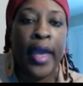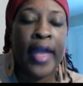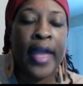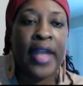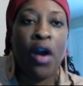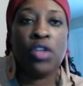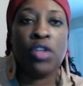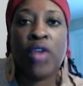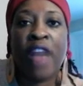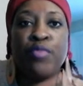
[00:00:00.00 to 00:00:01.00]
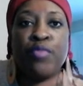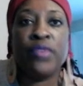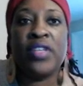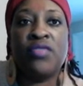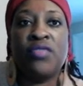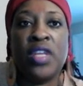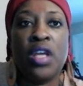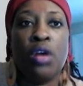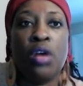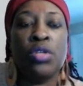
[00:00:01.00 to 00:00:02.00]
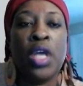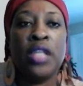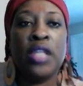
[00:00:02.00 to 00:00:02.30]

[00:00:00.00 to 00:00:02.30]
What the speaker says: And I also have previous videos